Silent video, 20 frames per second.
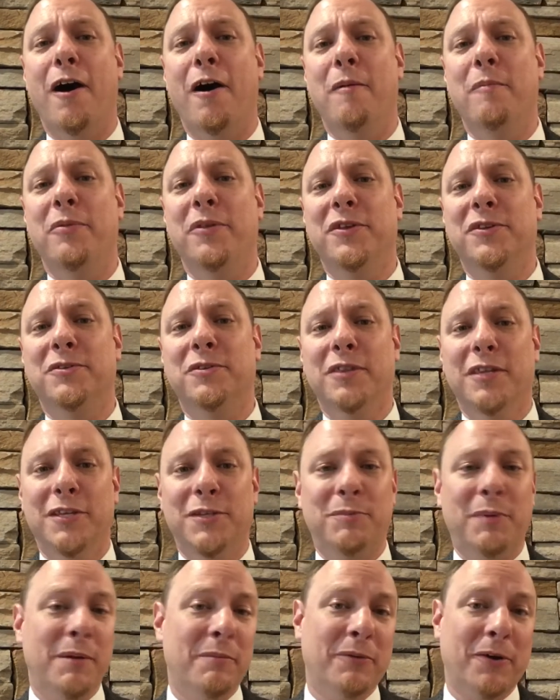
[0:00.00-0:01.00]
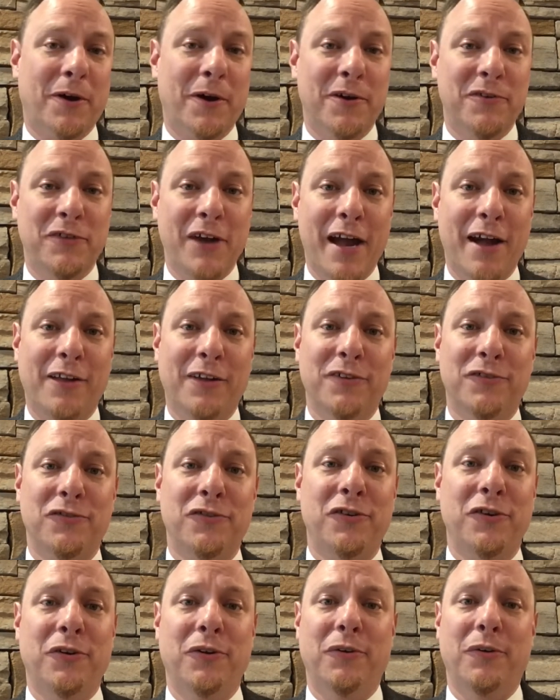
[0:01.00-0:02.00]
These people are a challenge
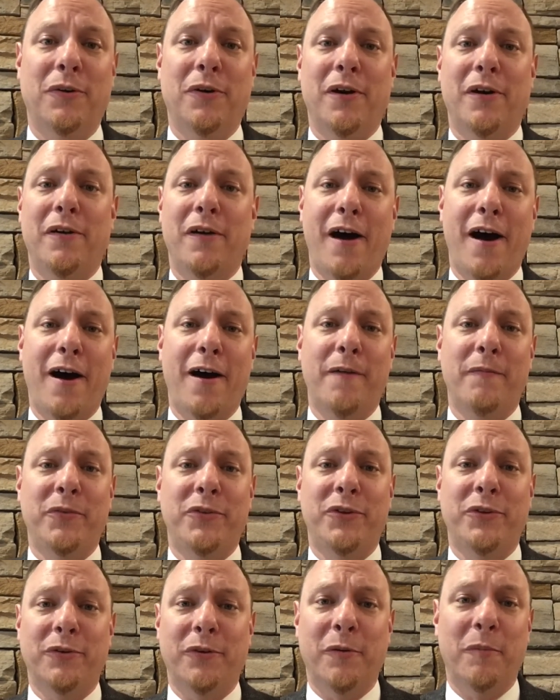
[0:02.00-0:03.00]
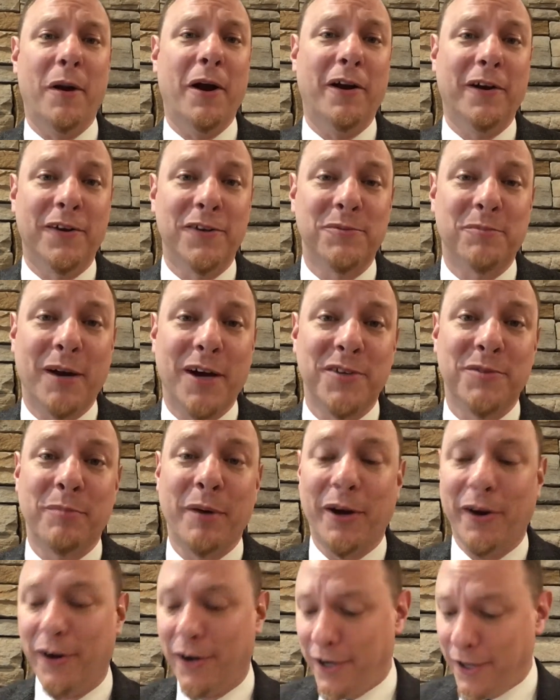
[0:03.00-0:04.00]
to America's
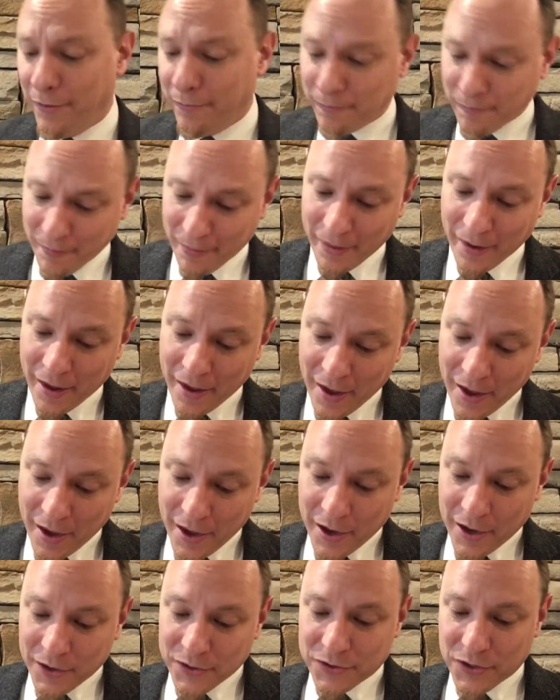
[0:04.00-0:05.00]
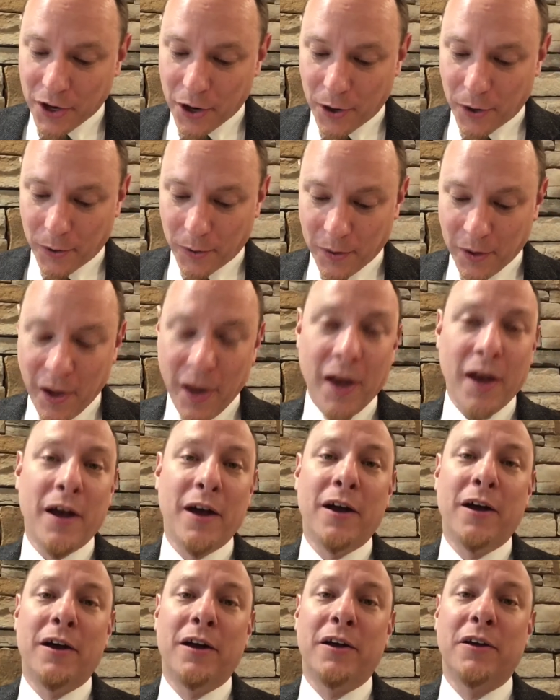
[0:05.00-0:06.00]
prosperity." So
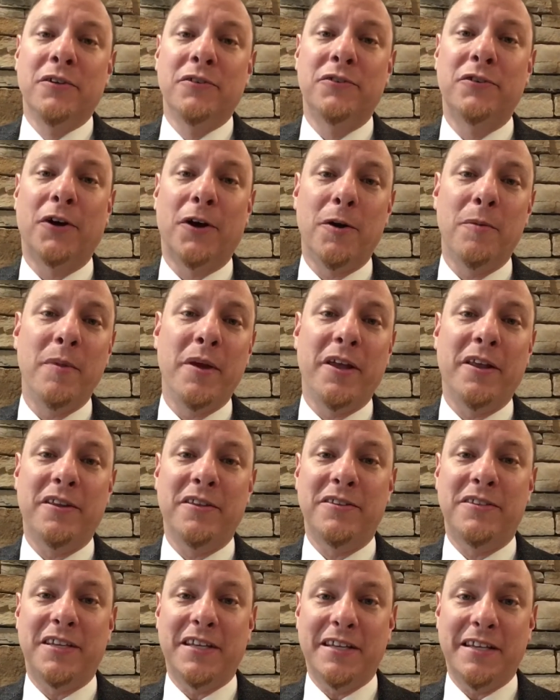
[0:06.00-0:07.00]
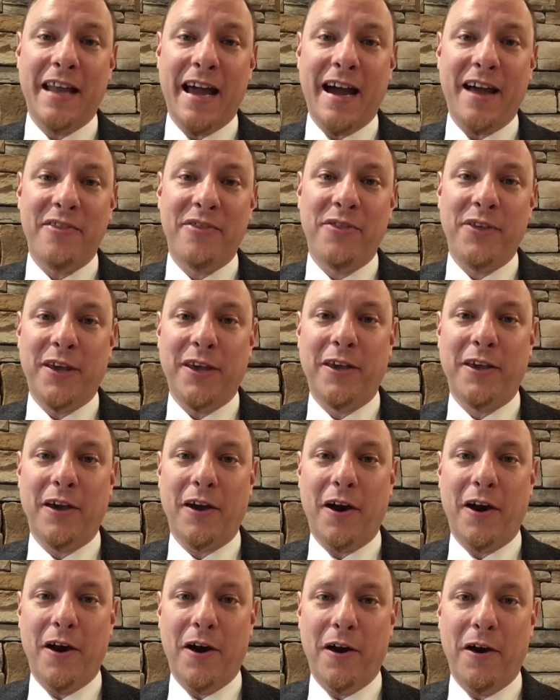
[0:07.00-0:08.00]
Terman did not think
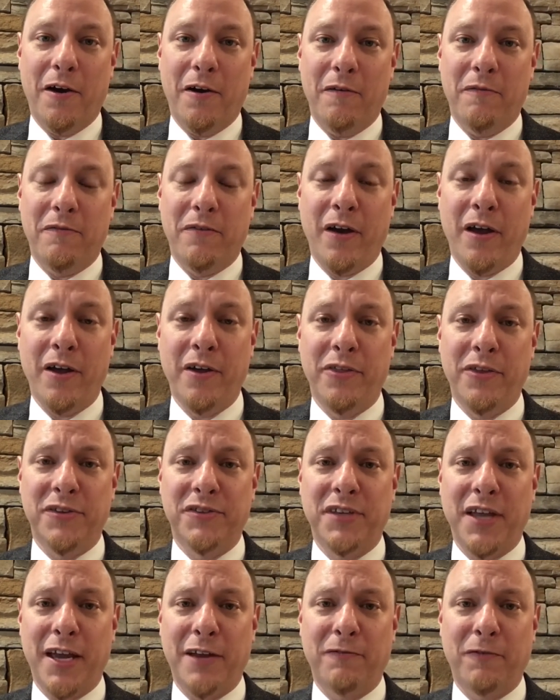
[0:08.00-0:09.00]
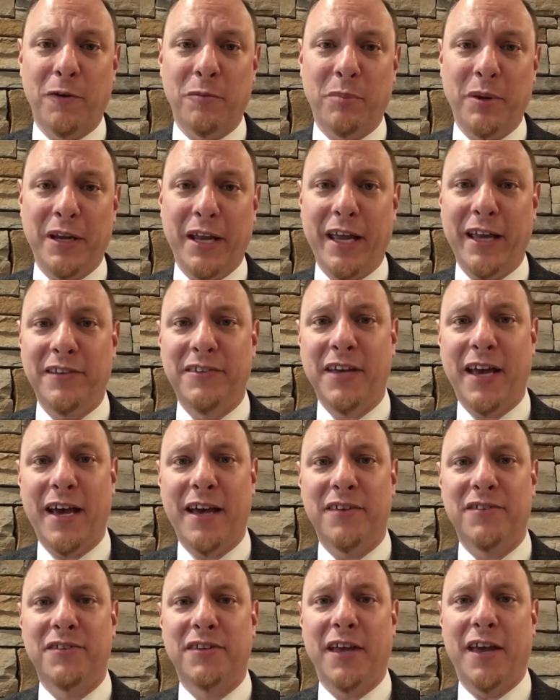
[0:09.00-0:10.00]
of the Stanford-Binet
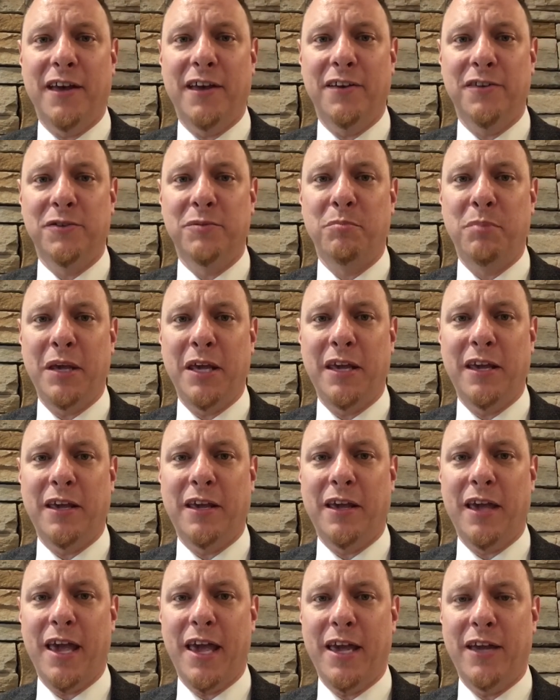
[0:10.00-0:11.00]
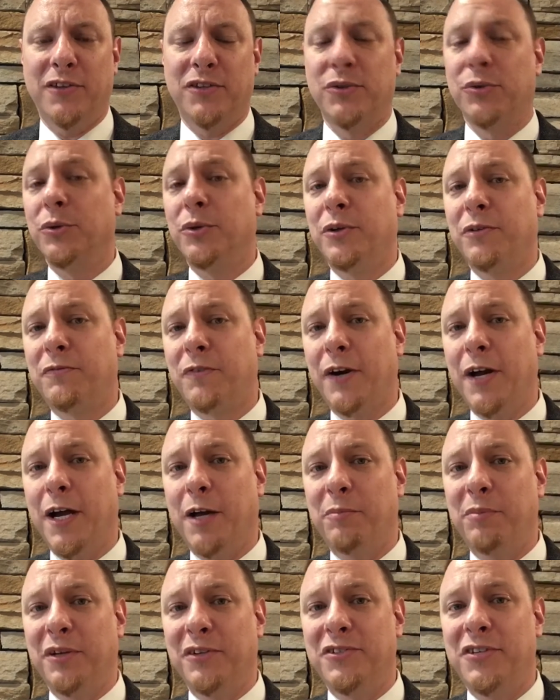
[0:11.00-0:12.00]
test as being a tool for
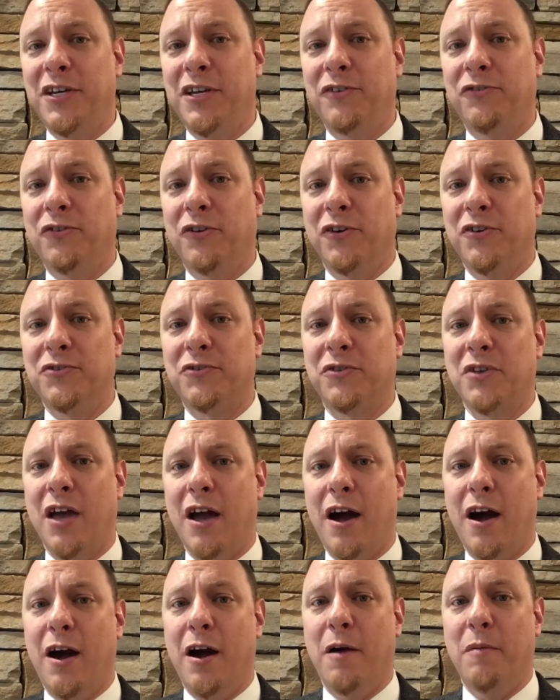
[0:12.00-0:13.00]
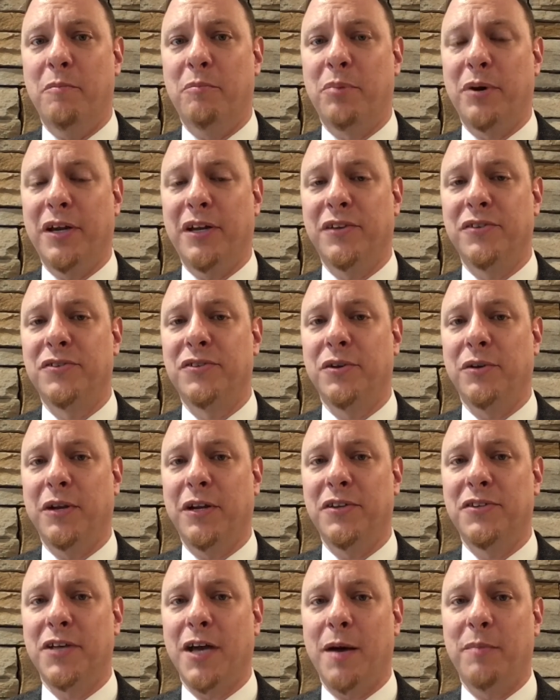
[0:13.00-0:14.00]
helping teachers bring
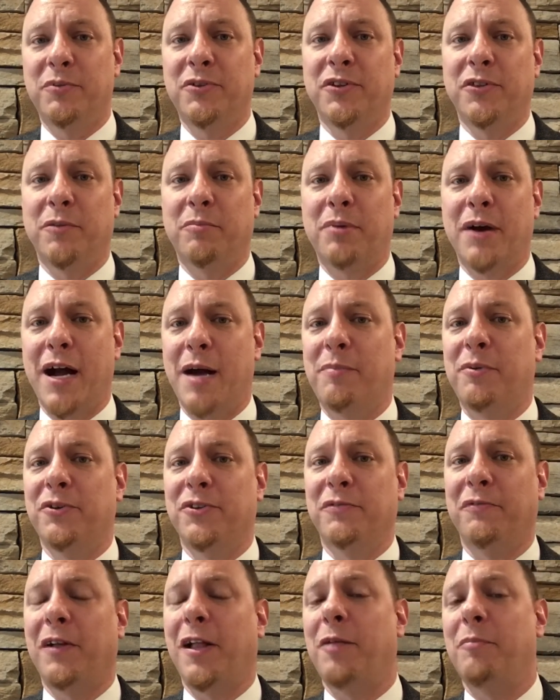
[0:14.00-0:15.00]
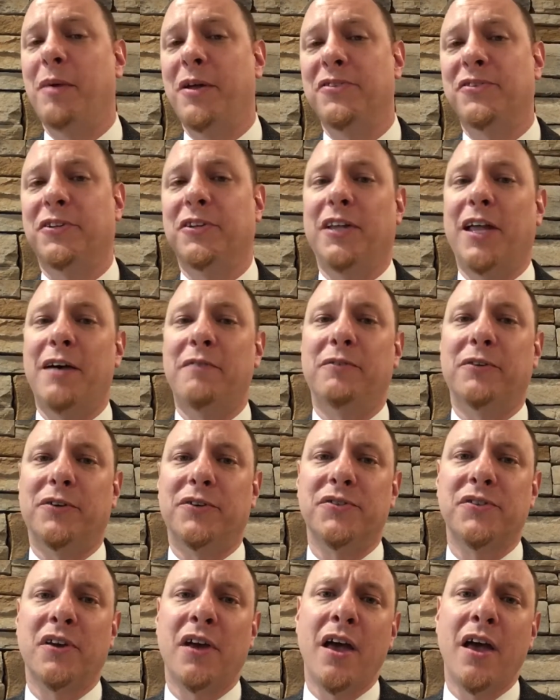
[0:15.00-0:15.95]
students up to the proper developmental levels.